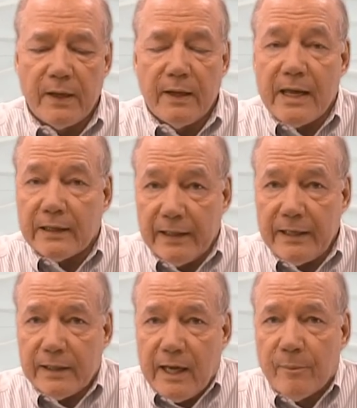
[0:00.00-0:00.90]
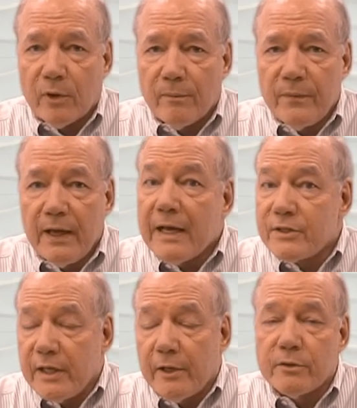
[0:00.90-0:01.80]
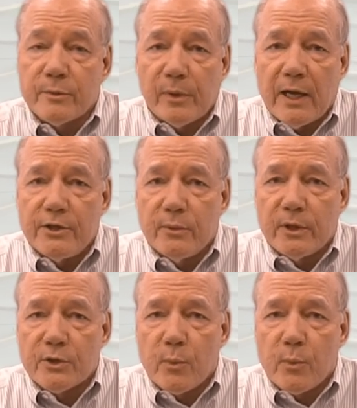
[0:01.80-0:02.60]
That LAN cable has standards applied to it as